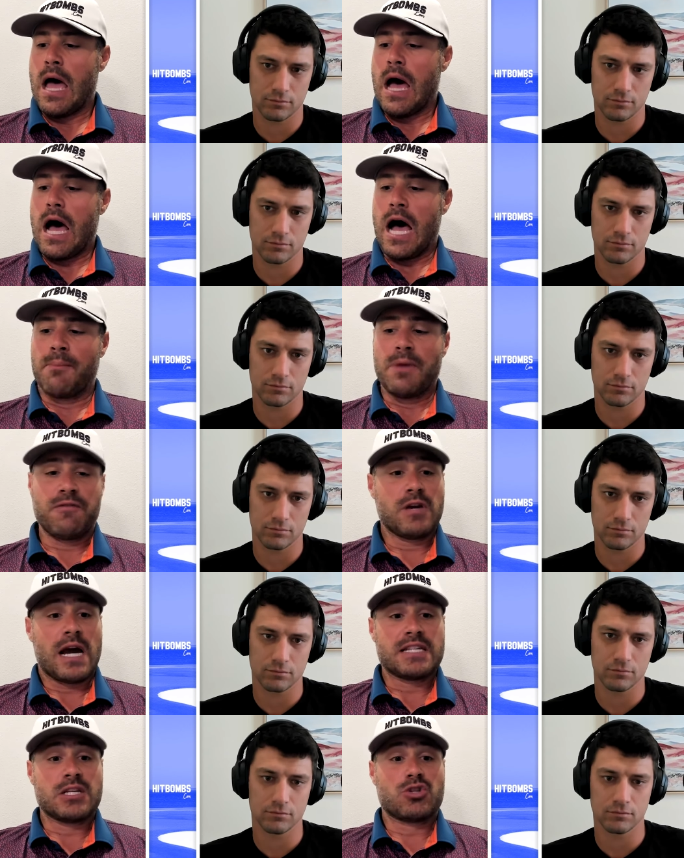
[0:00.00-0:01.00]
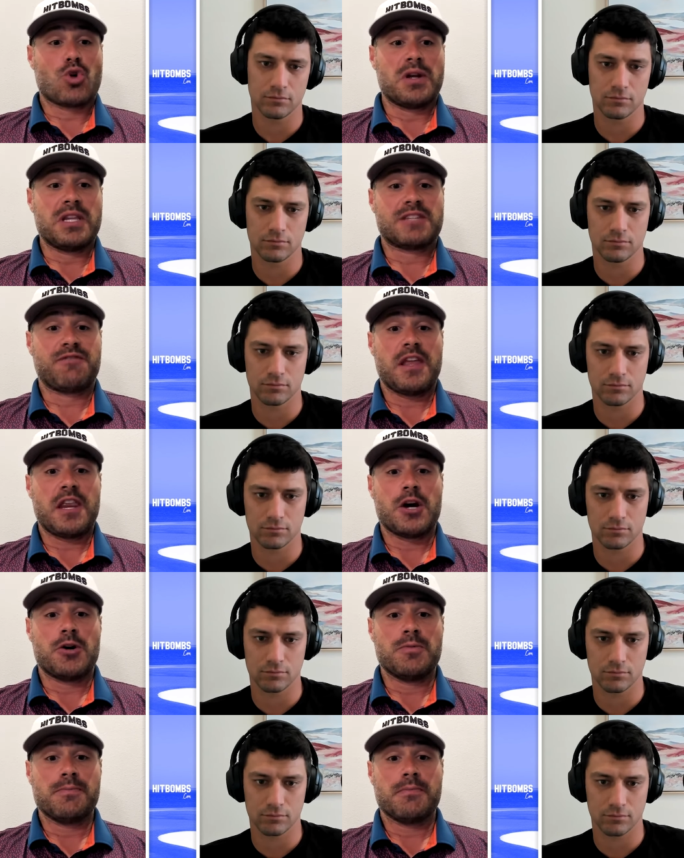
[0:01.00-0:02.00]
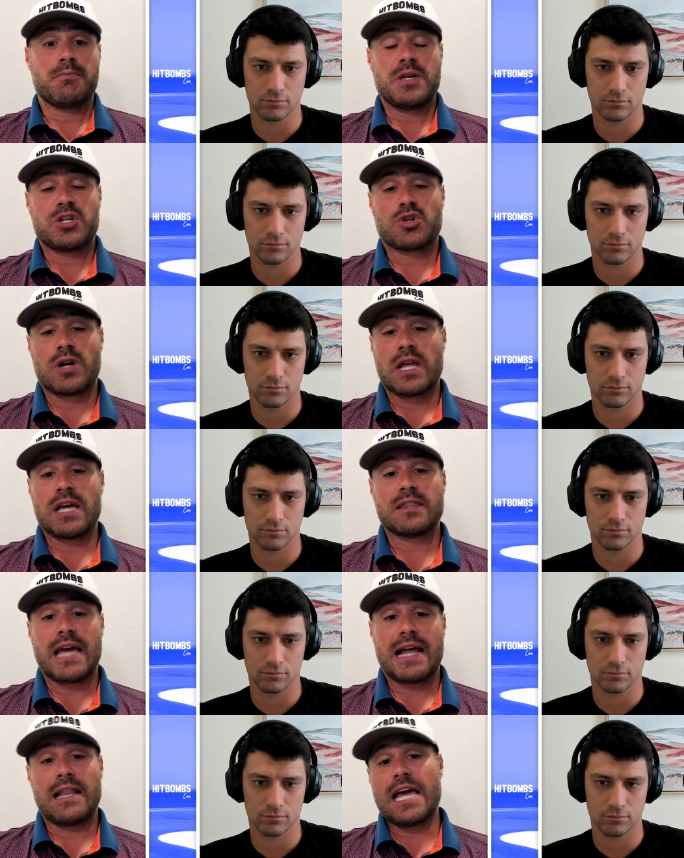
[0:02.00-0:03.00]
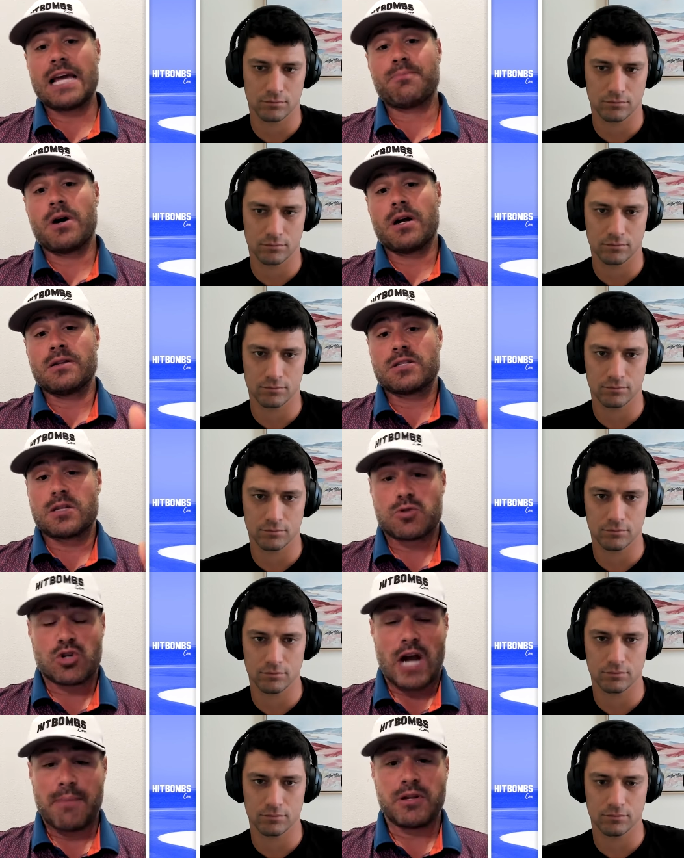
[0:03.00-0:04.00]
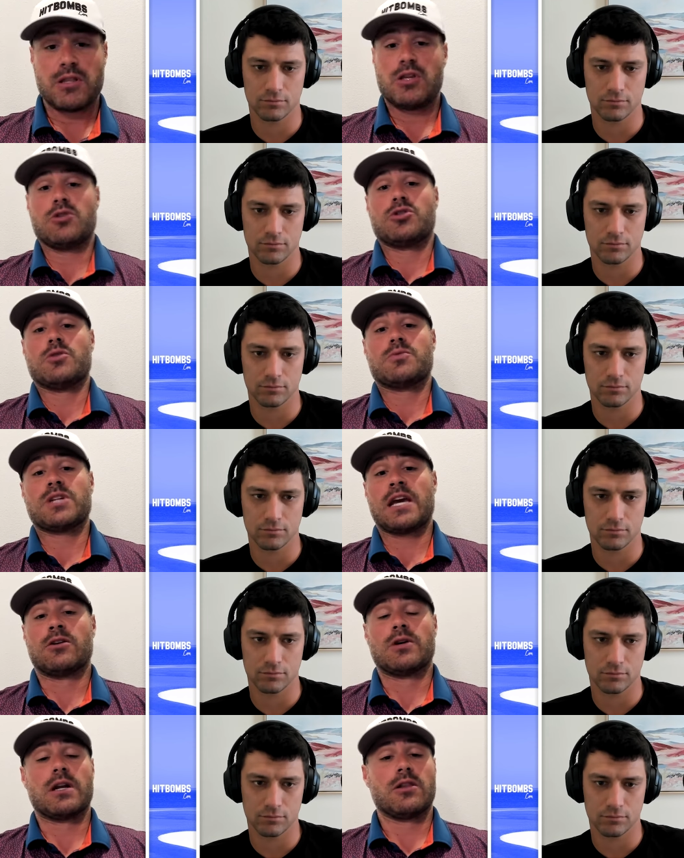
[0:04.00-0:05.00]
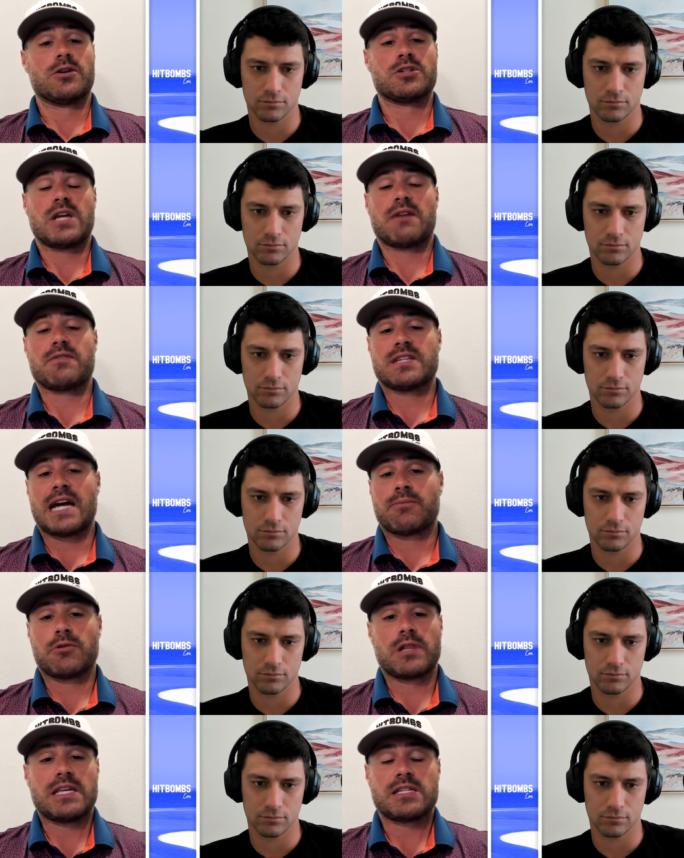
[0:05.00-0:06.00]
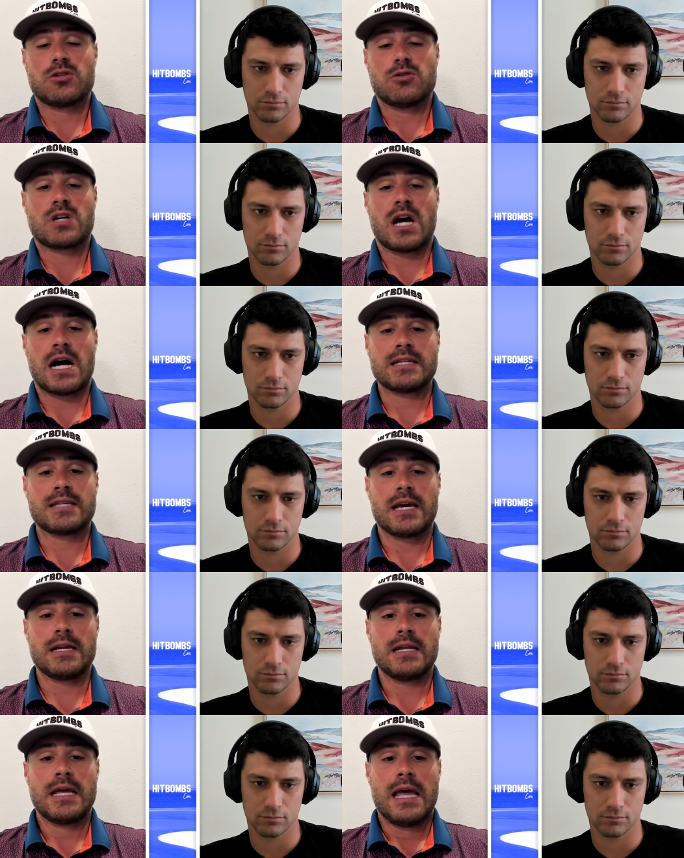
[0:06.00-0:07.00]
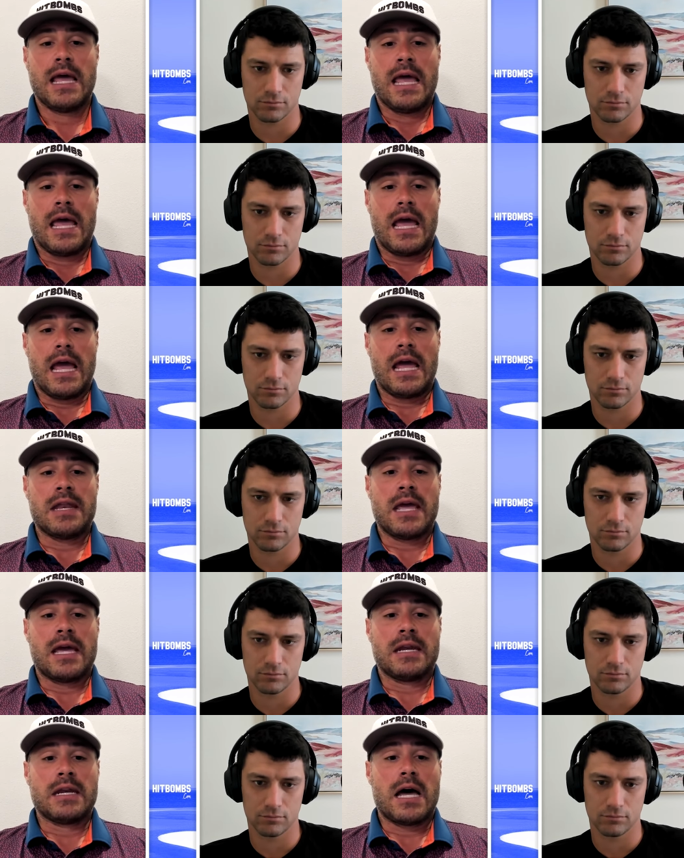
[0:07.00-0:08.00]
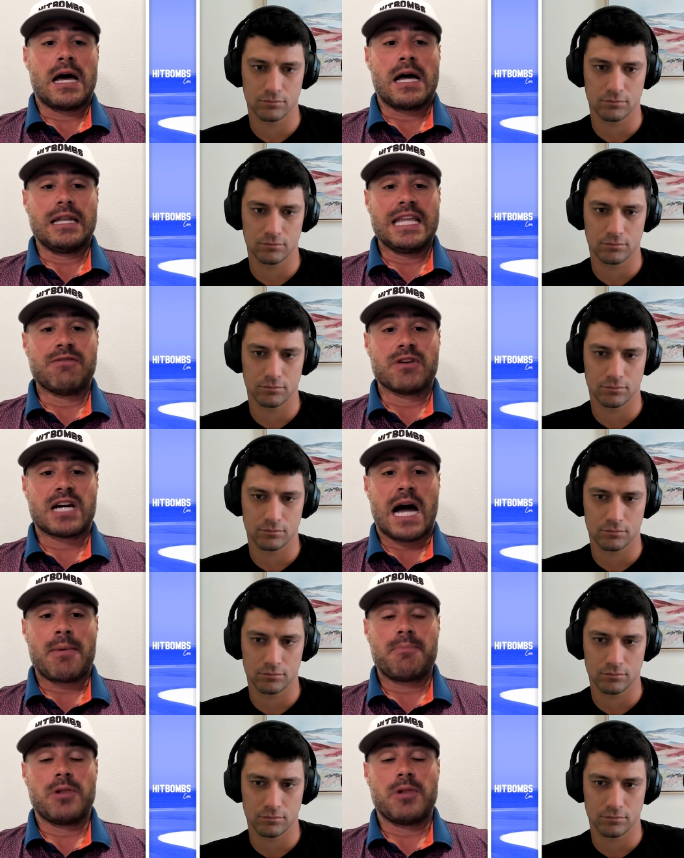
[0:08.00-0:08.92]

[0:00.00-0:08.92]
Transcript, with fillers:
Speaker 1: Um, if you guys enjoyed this video, be sure to hit that like button, subscribe to the YouTube channel. It alerts you every time we release new content. And then uh, leave a comment